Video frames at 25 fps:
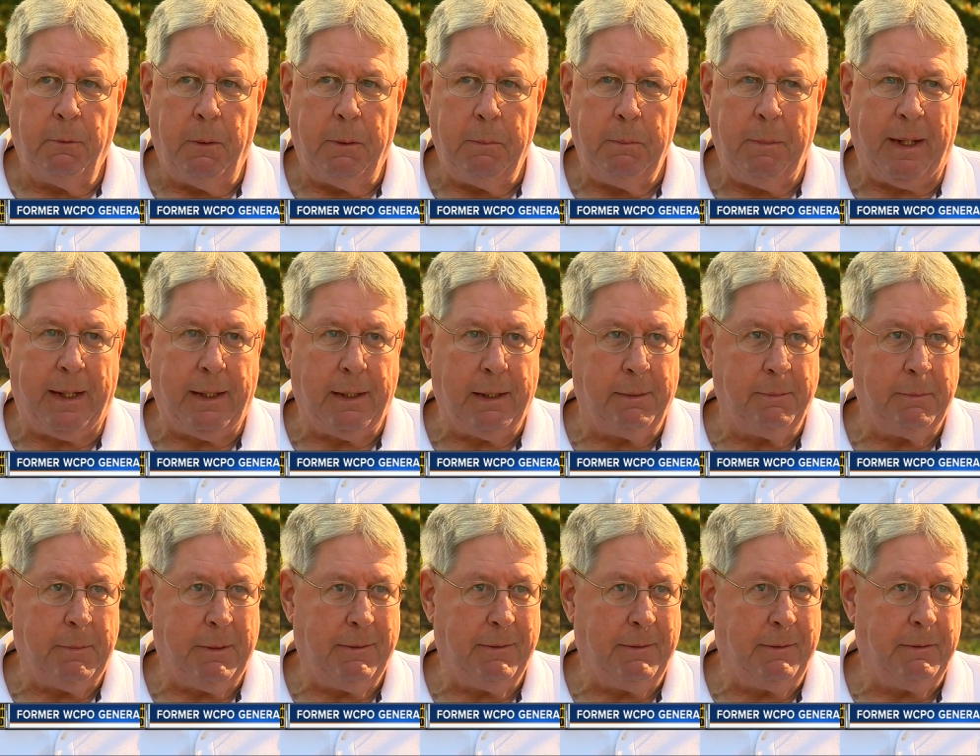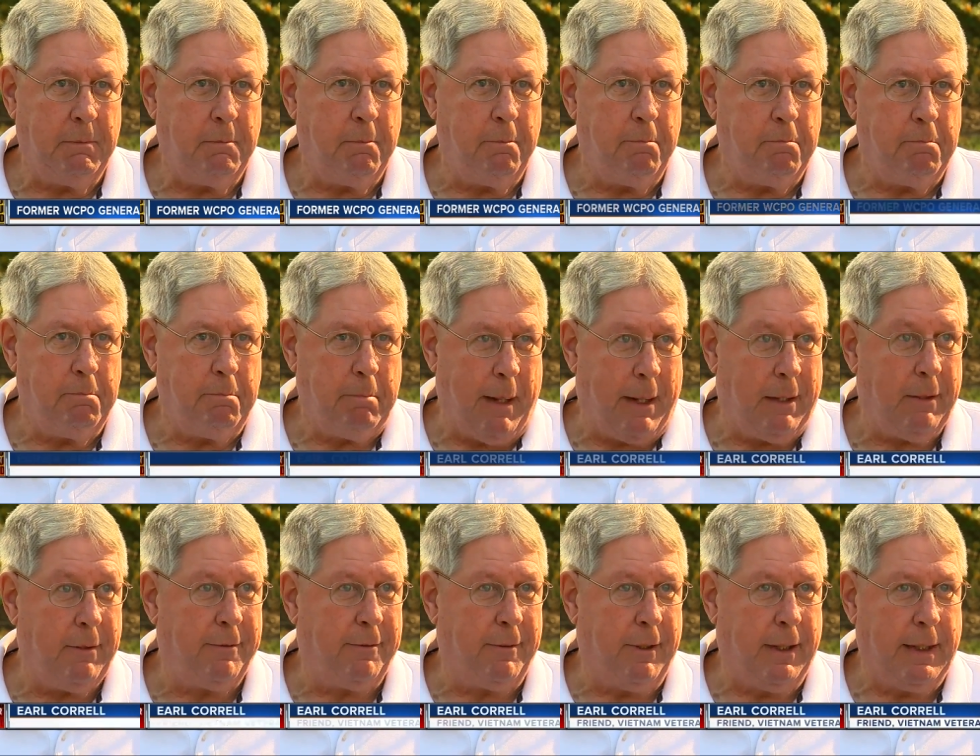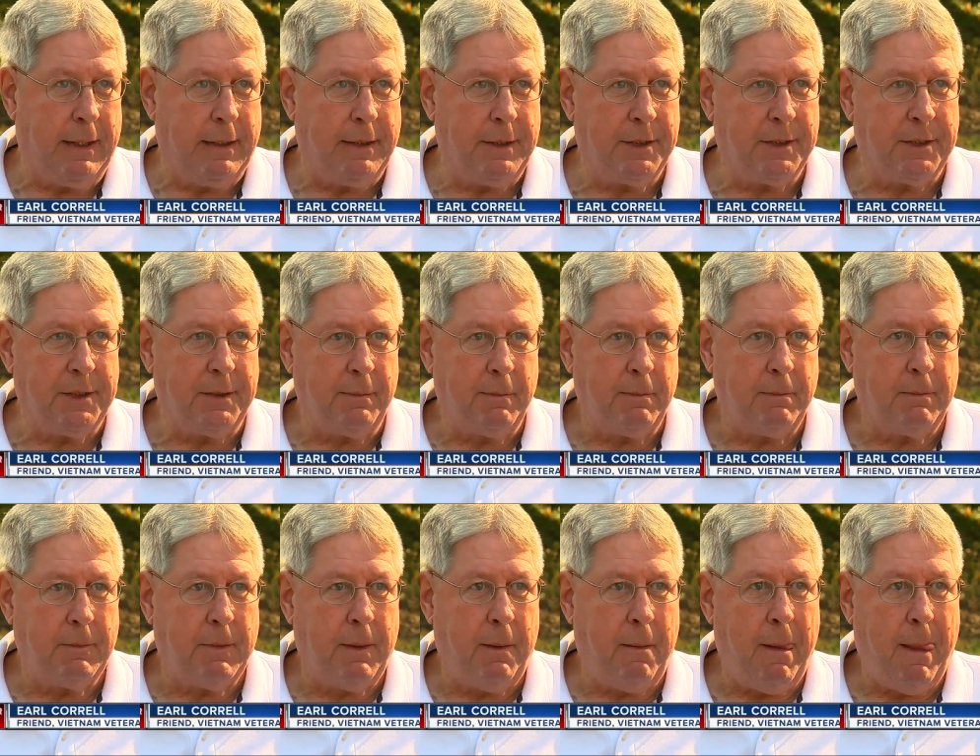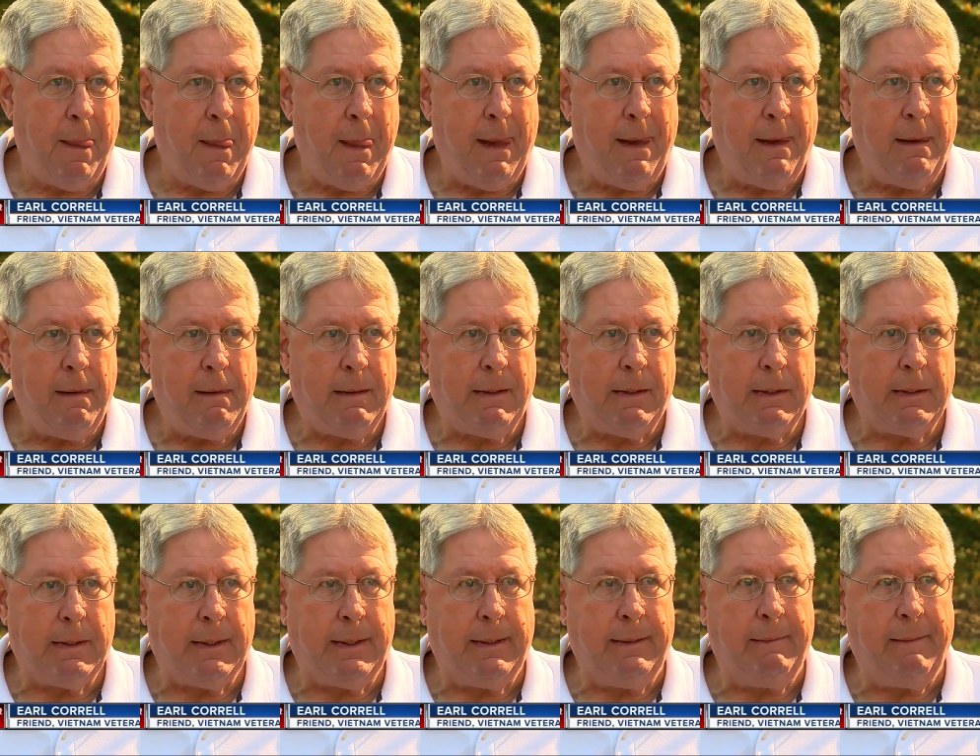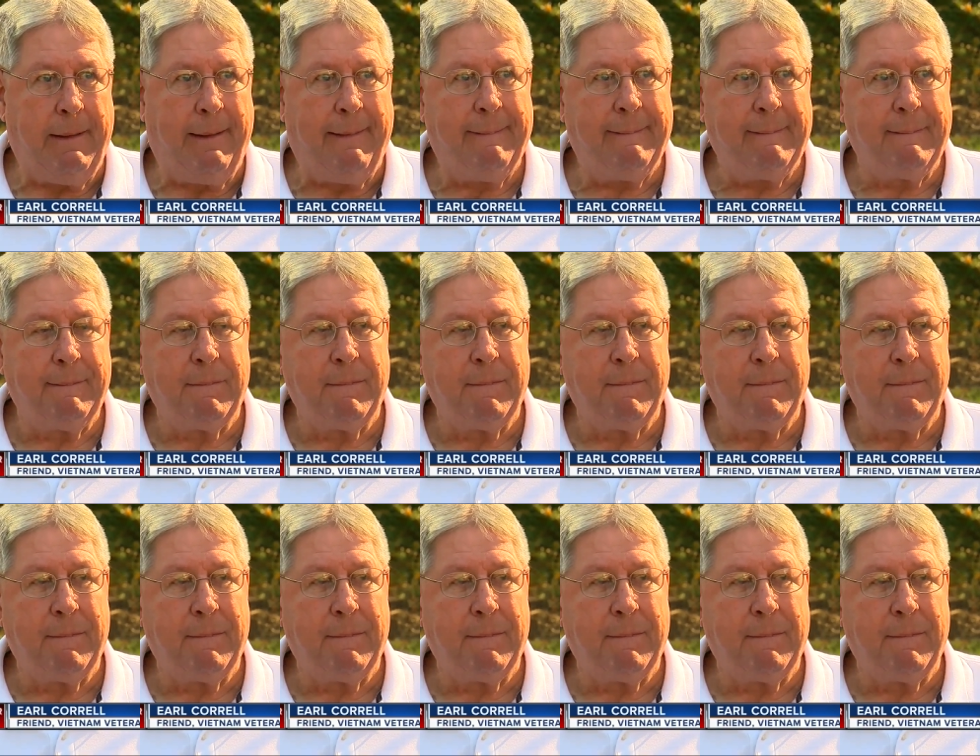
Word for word: we've become even better friends. Now, Correll thinks a name